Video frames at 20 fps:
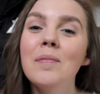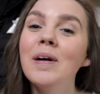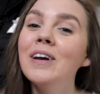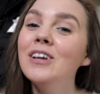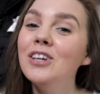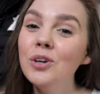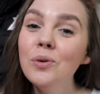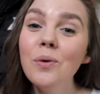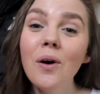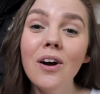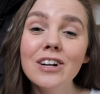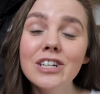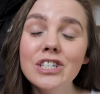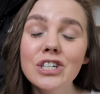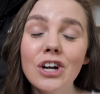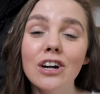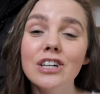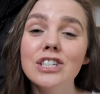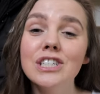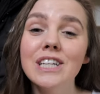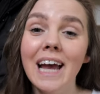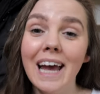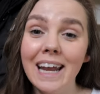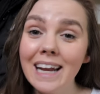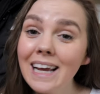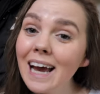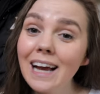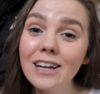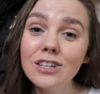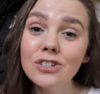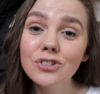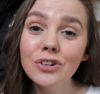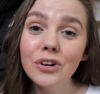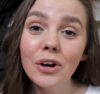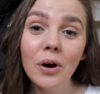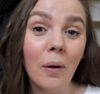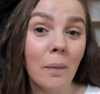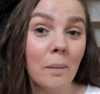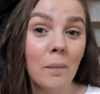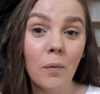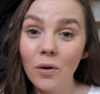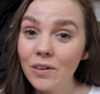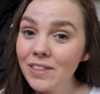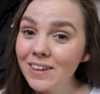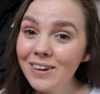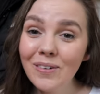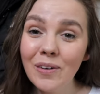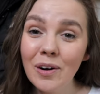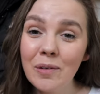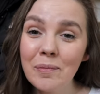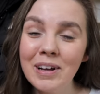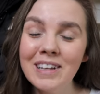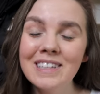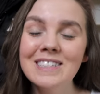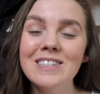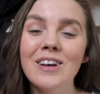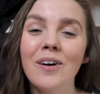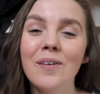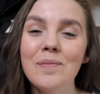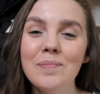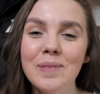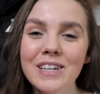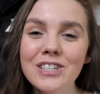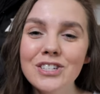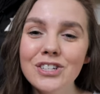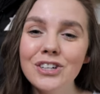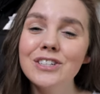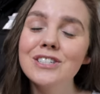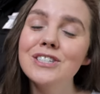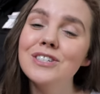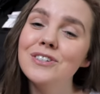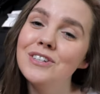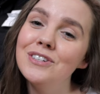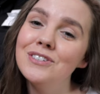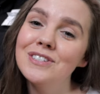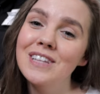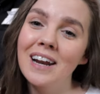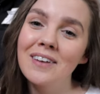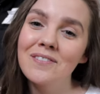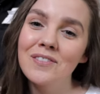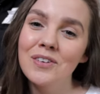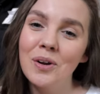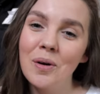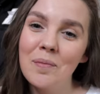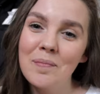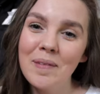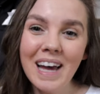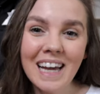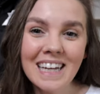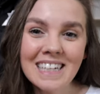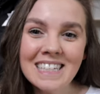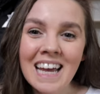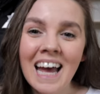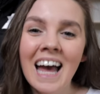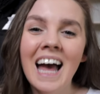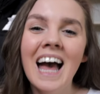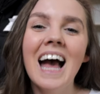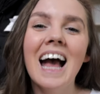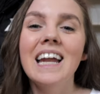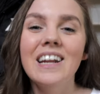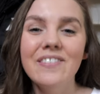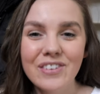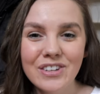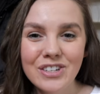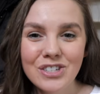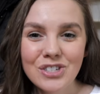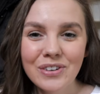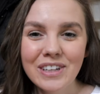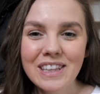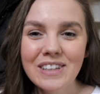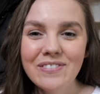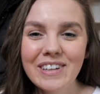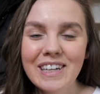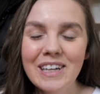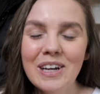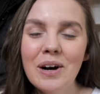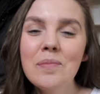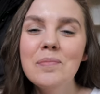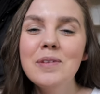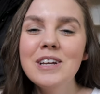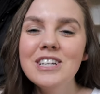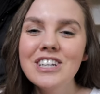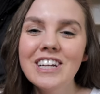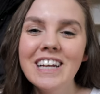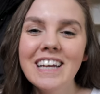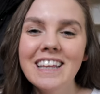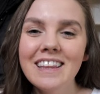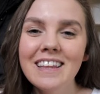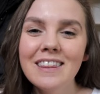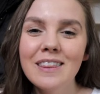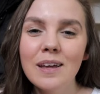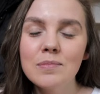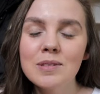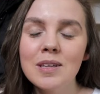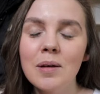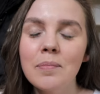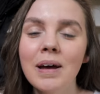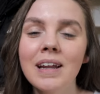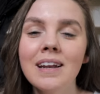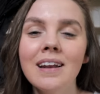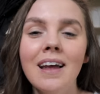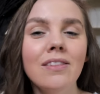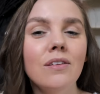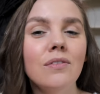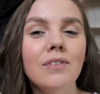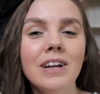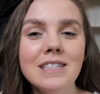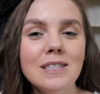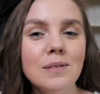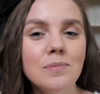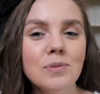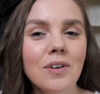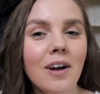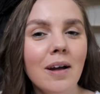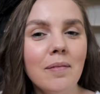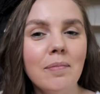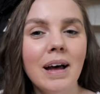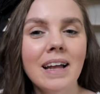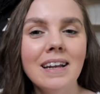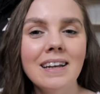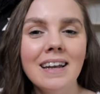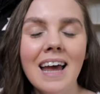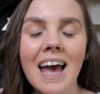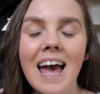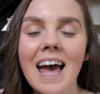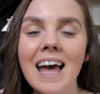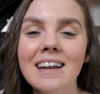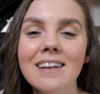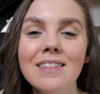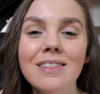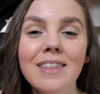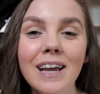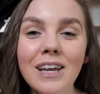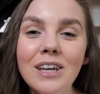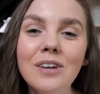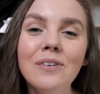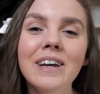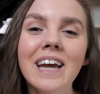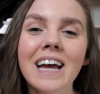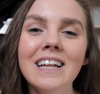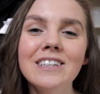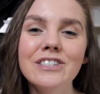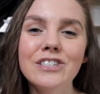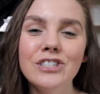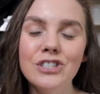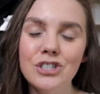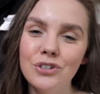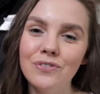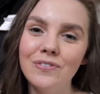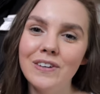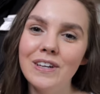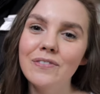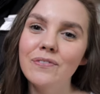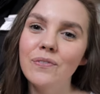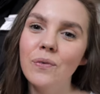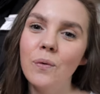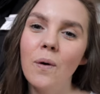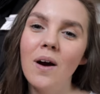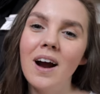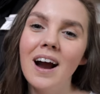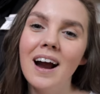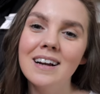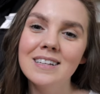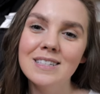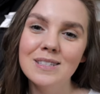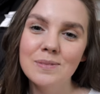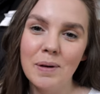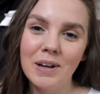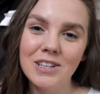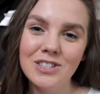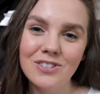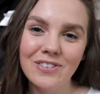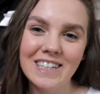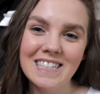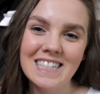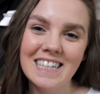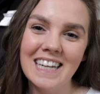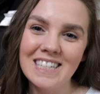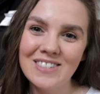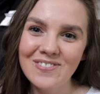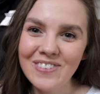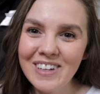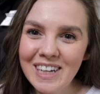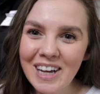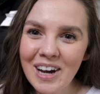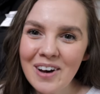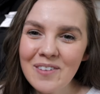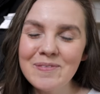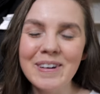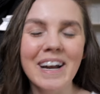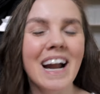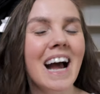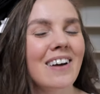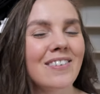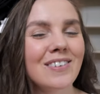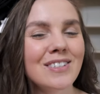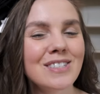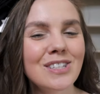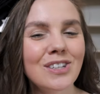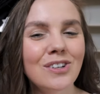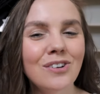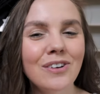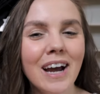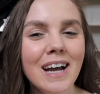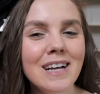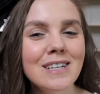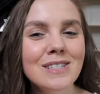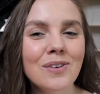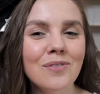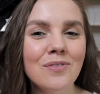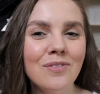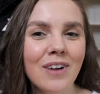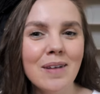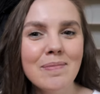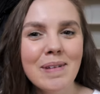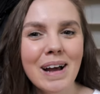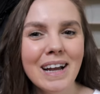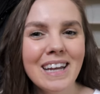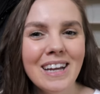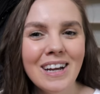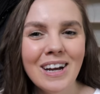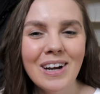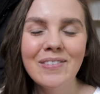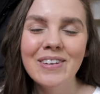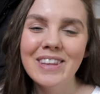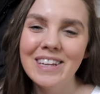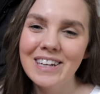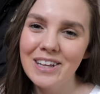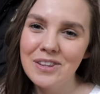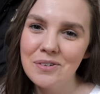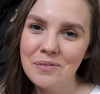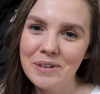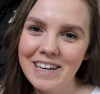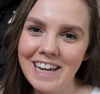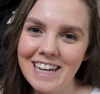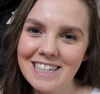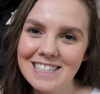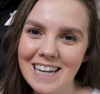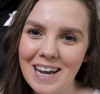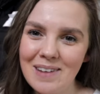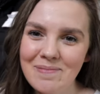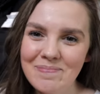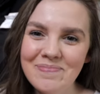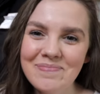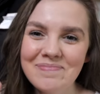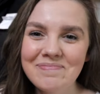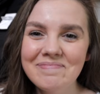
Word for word: but you aren't charged any extra or more than normal. So be sure to use that if you don't mind. And if you enjoyed the video, be sure to hit the thumbs up button and the red subscribe button. And thank you again to to Joovy for sponsoring today's video, but I will see you guys right back here with another one next time.